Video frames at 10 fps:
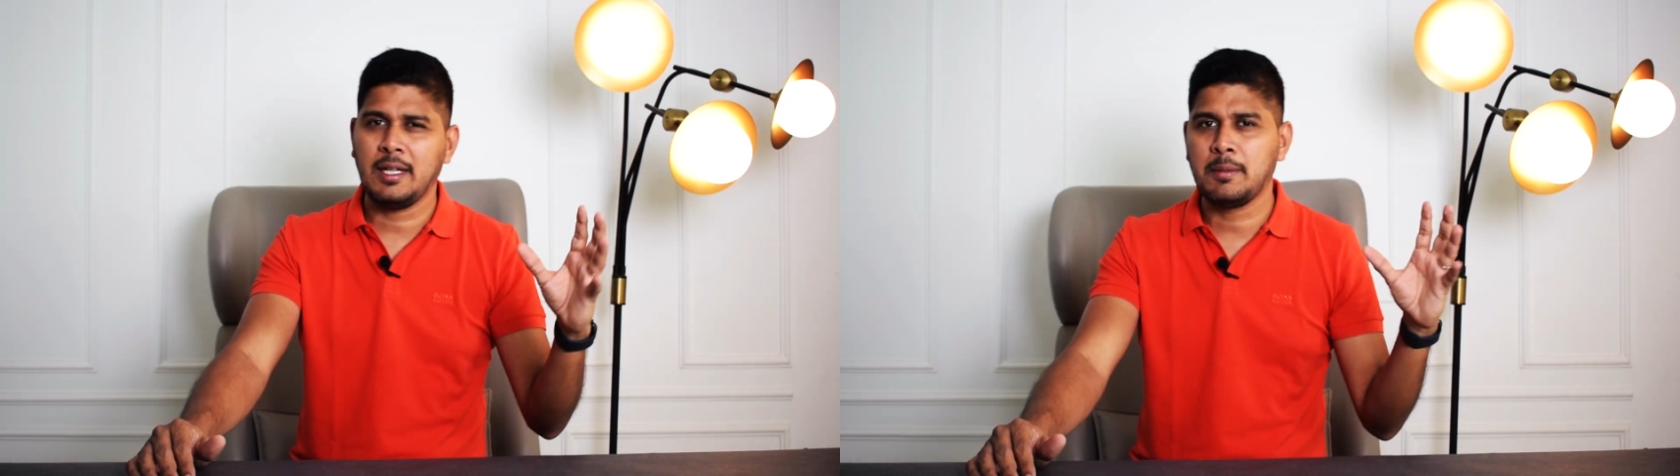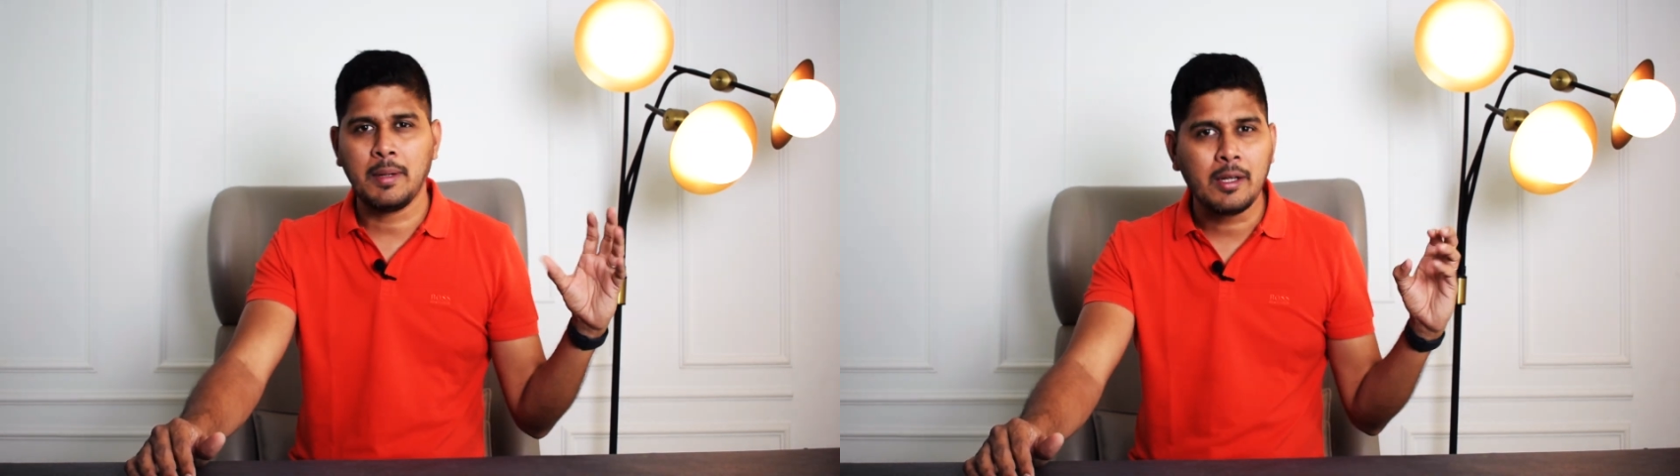
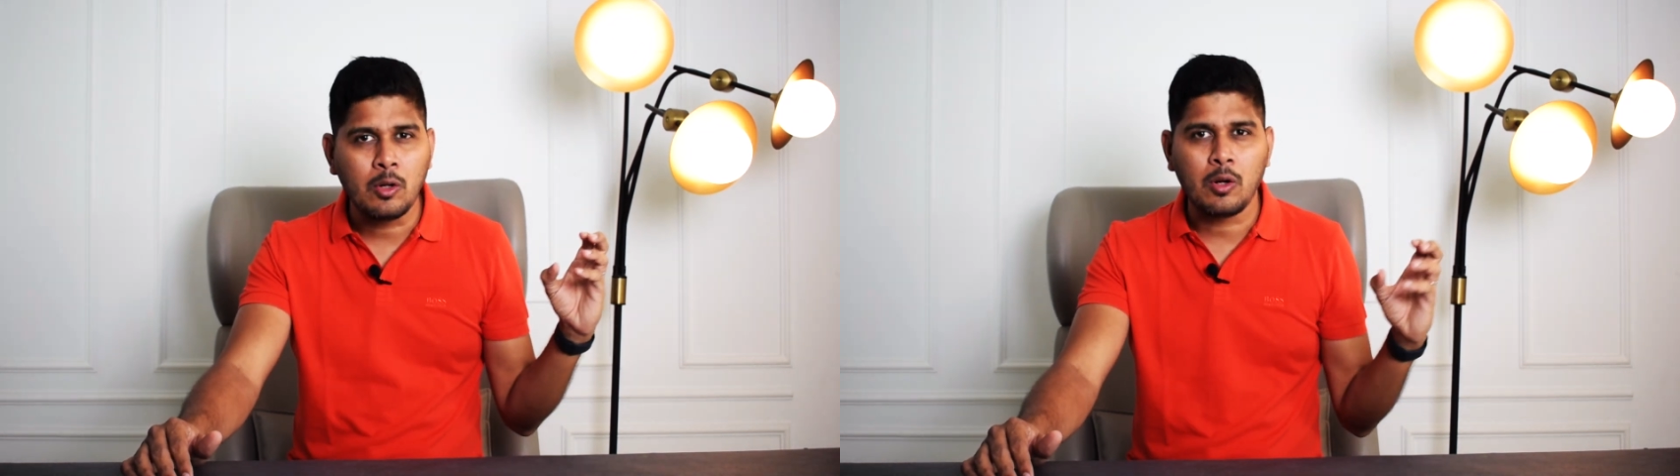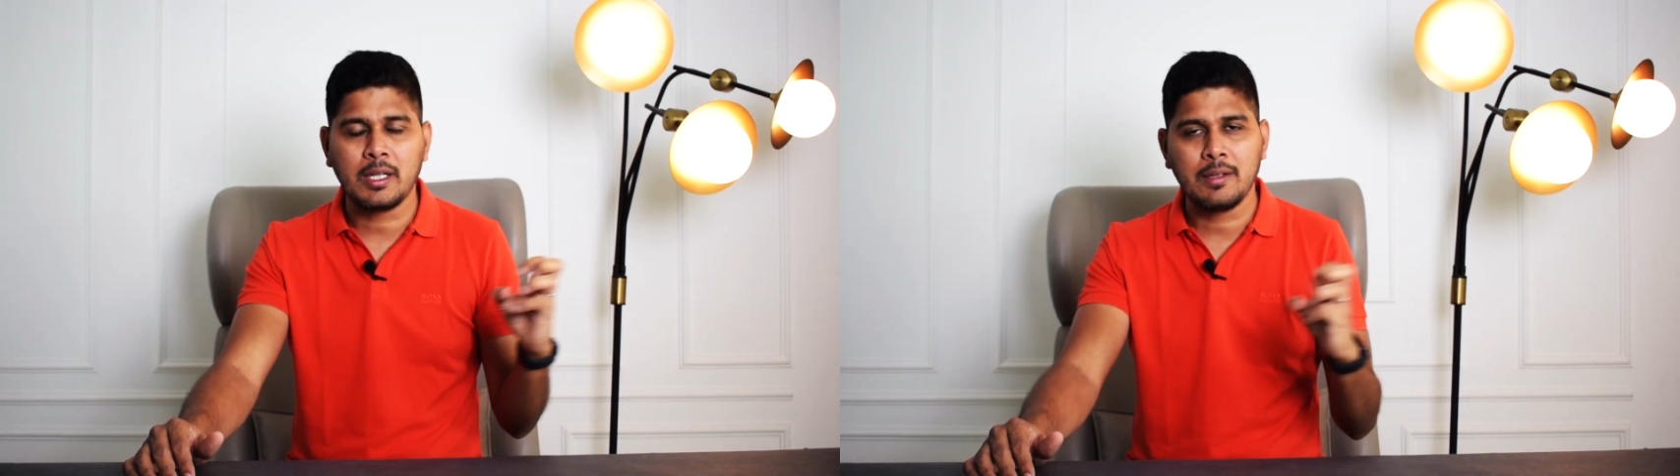It may
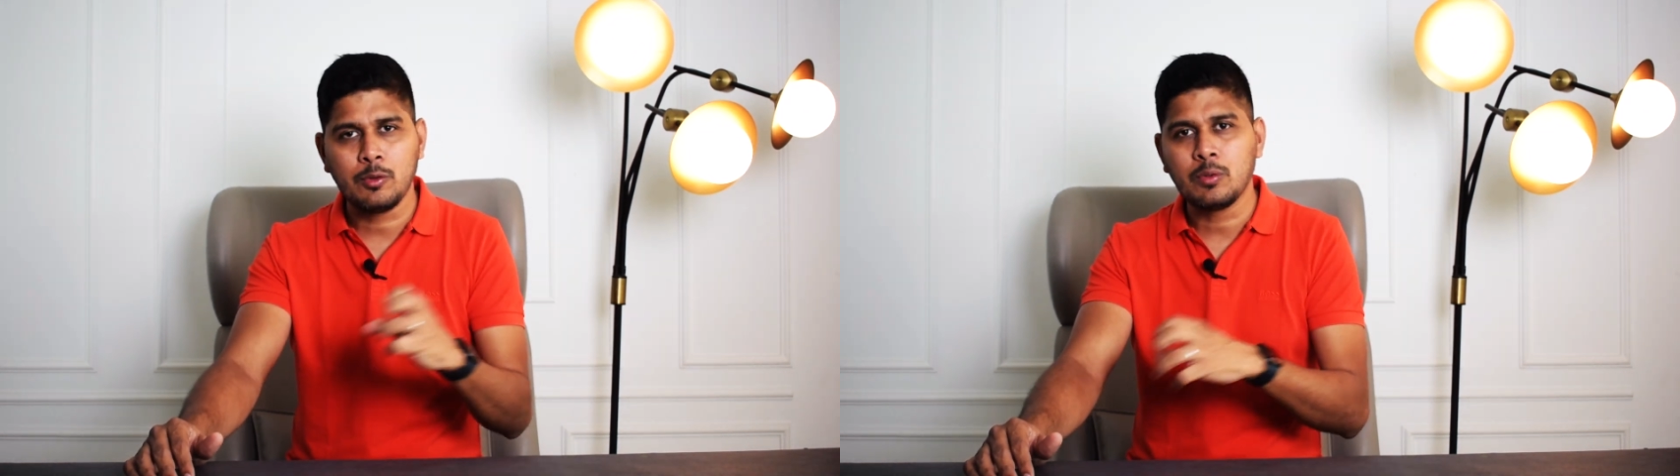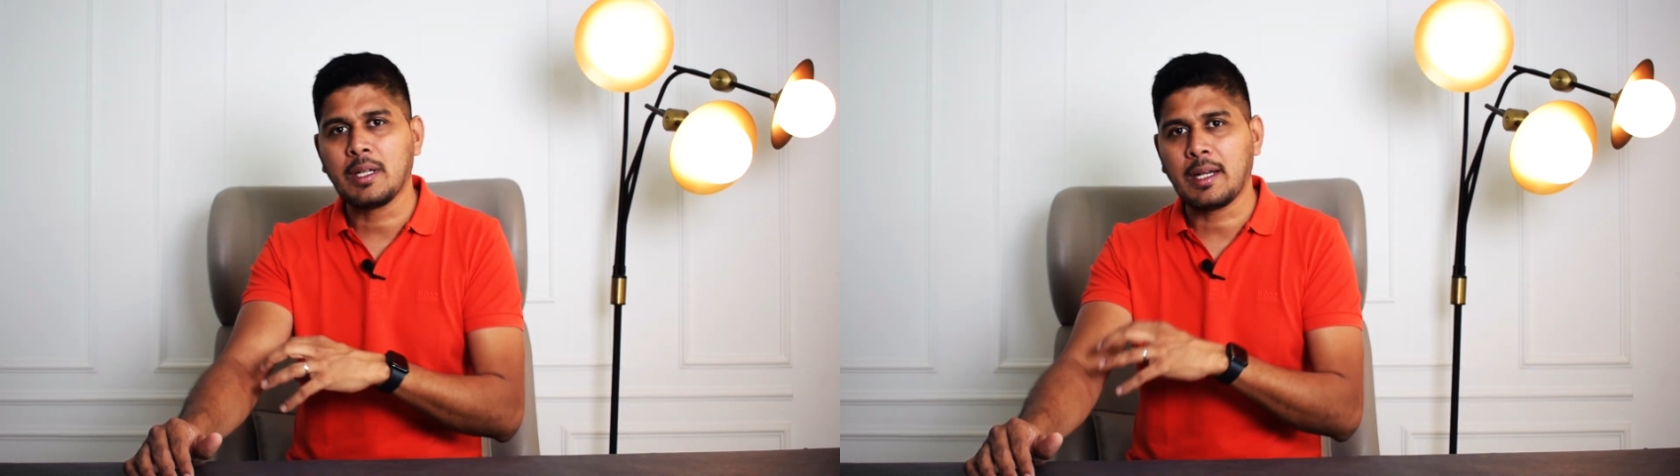not give
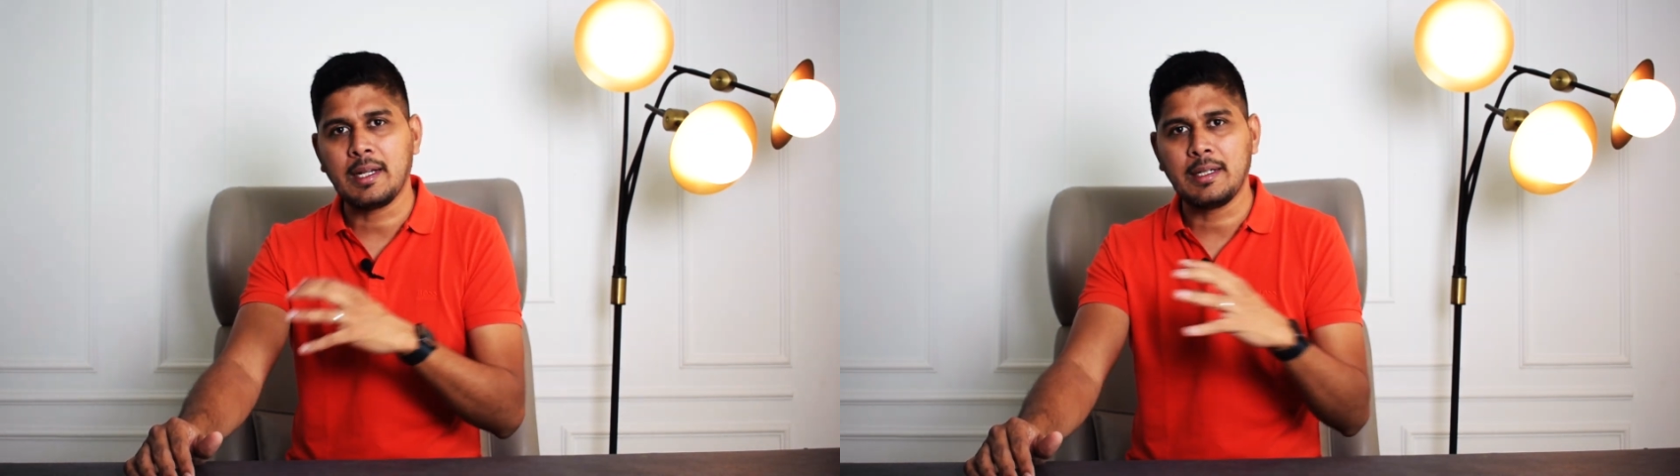you great